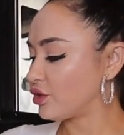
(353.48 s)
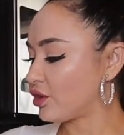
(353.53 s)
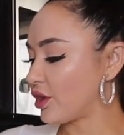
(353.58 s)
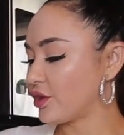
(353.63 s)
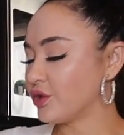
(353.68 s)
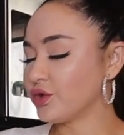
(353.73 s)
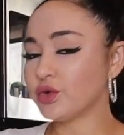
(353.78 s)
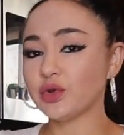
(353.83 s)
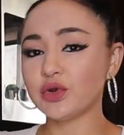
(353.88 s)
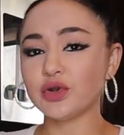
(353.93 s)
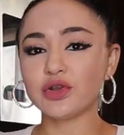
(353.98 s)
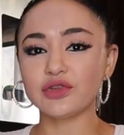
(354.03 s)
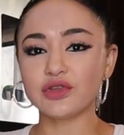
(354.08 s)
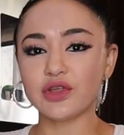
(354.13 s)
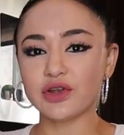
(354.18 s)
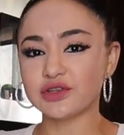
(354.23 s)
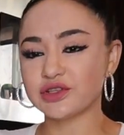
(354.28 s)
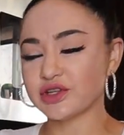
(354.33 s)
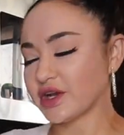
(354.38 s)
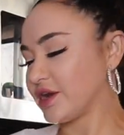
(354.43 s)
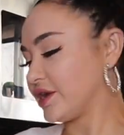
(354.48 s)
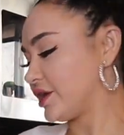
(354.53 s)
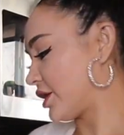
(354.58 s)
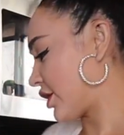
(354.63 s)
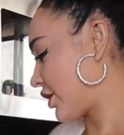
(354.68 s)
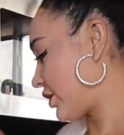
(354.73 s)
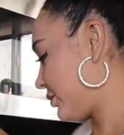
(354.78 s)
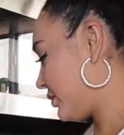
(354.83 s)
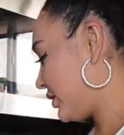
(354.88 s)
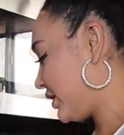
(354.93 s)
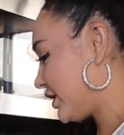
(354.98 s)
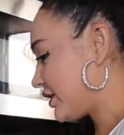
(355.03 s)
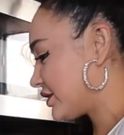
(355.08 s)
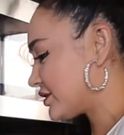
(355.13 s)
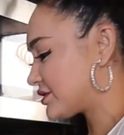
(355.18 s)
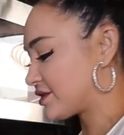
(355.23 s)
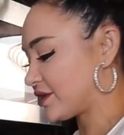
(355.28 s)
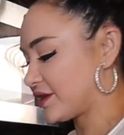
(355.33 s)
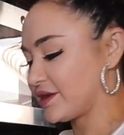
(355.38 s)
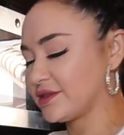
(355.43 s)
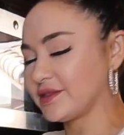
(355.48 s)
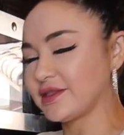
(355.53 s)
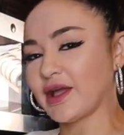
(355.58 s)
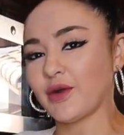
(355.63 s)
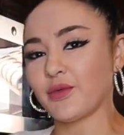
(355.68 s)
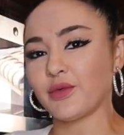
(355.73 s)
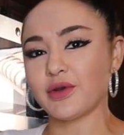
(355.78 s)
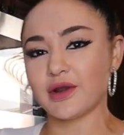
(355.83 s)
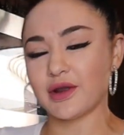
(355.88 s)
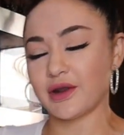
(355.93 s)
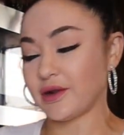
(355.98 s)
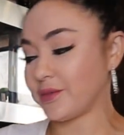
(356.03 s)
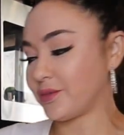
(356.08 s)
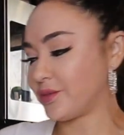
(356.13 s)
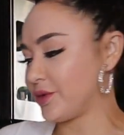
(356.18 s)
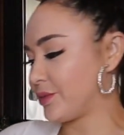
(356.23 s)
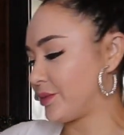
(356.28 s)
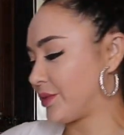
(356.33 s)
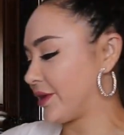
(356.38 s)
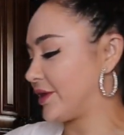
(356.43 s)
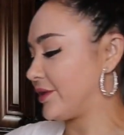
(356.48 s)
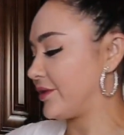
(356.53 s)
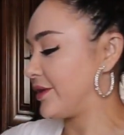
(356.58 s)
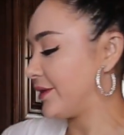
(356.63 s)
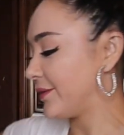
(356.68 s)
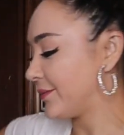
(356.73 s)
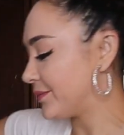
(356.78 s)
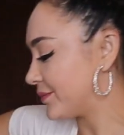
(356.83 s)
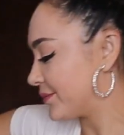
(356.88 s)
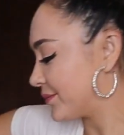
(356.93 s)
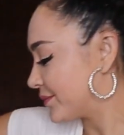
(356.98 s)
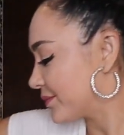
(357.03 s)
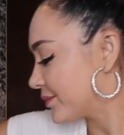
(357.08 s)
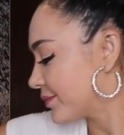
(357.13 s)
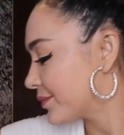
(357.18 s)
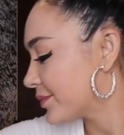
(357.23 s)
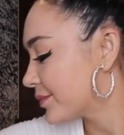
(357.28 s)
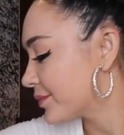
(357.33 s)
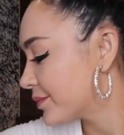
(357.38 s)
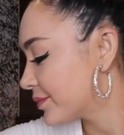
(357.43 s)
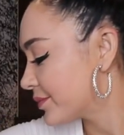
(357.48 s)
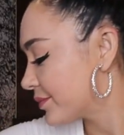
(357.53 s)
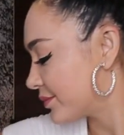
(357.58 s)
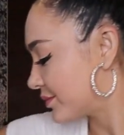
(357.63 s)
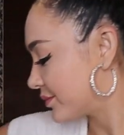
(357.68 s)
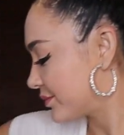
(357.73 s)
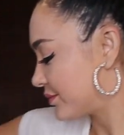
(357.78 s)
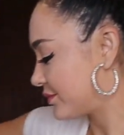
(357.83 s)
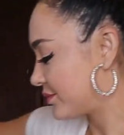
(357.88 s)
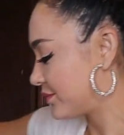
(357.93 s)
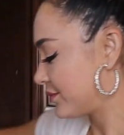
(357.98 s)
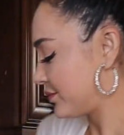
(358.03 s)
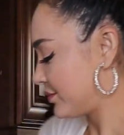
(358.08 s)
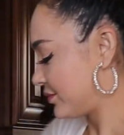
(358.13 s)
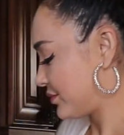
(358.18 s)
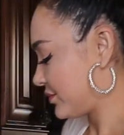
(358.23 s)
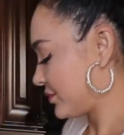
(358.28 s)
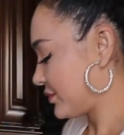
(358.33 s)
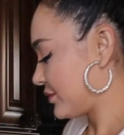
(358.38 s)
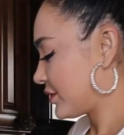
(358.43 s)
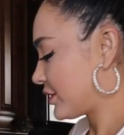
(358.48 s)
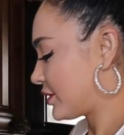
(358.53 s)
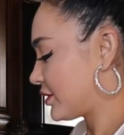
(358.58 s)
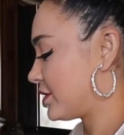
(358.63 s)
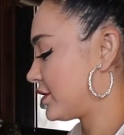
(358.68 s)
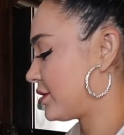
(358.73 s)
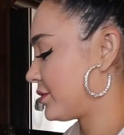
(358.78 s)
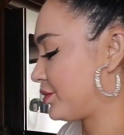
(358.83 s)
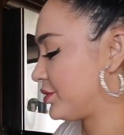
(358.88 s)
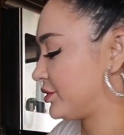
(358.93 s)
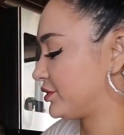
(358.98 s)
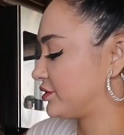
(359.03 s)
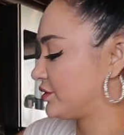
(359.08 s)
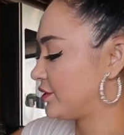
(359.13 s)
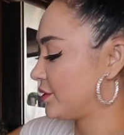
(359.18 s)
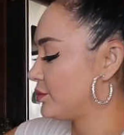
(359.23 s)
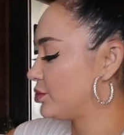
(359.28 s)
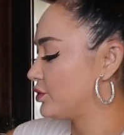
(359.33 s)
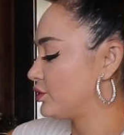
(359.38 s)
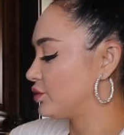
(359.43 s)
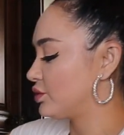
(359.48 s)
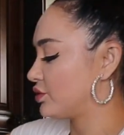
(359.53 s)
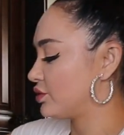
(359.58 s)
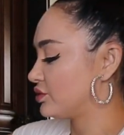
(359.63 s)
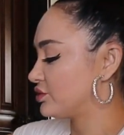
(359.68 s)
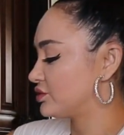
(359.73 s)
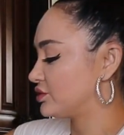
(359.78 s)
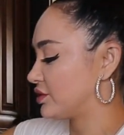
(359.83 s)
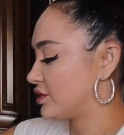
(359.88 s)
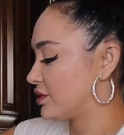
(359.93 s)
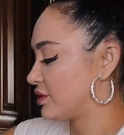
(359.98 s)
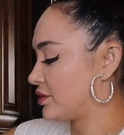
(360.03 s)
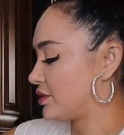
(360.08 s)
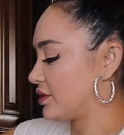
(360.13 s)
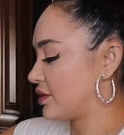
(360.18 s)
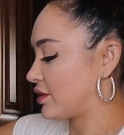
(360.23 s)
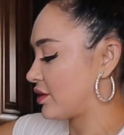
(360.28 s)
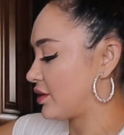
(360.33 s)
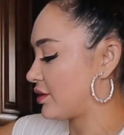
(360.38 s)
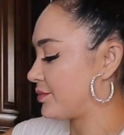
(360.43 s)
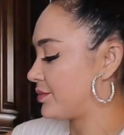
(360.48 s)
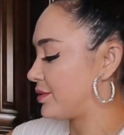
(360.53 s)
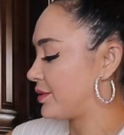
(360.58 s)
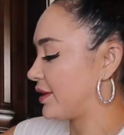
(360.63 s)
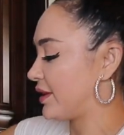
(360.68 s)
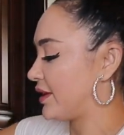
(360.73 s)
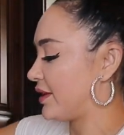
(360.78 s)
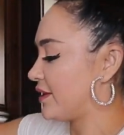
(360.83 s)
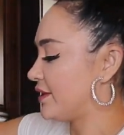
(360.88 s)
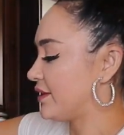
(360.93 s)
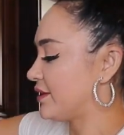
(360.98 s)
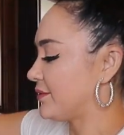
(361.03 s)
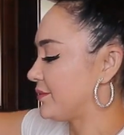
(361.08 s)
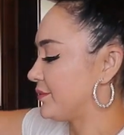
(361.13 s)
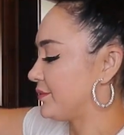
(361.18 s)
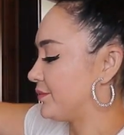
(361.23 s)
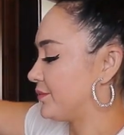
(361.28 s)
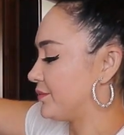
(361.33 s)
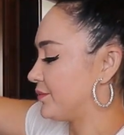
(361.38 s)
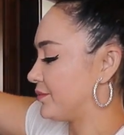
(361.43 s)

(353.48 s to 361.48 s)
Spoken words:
so our noodles are done. Our meat is done. Now we're gonna prepare it. I'm gonna put some noodles in our plate.